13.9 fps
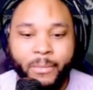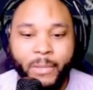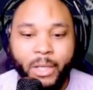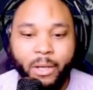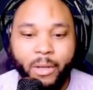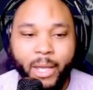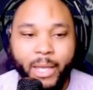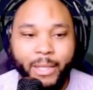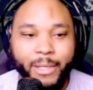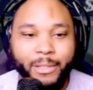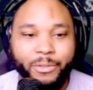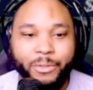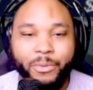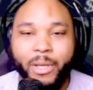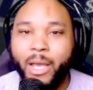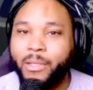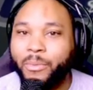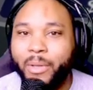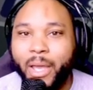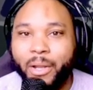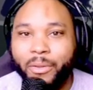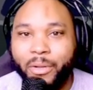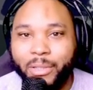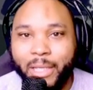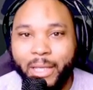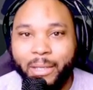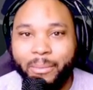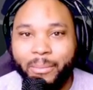Oh, hey, these are two guys that we had on our
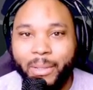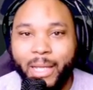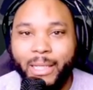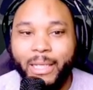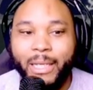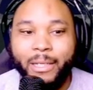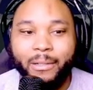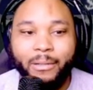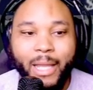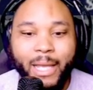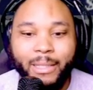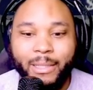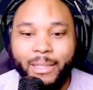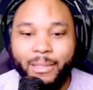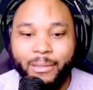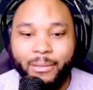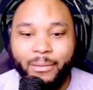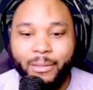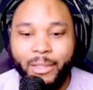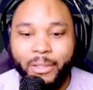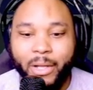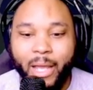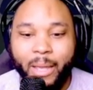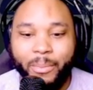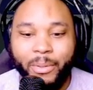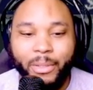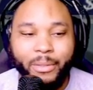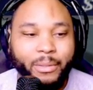team at the end of last season. Look at their
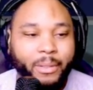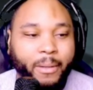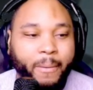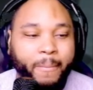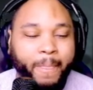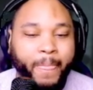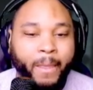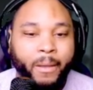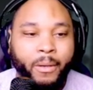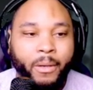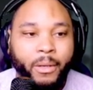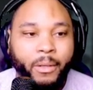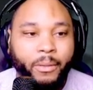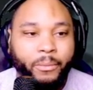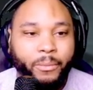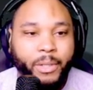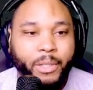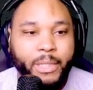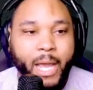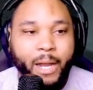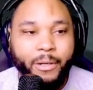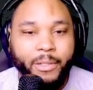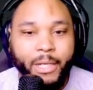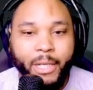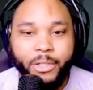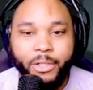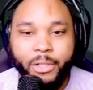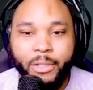happiness. Rear tire
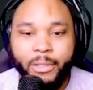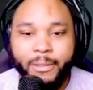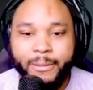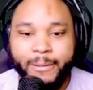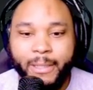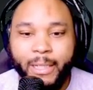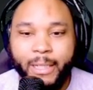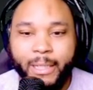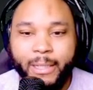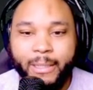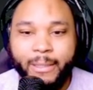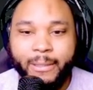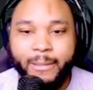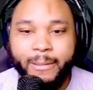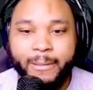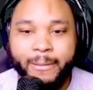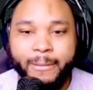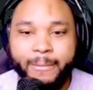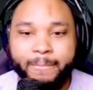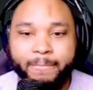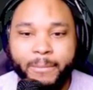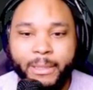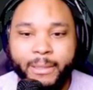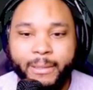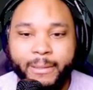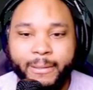changer. Um,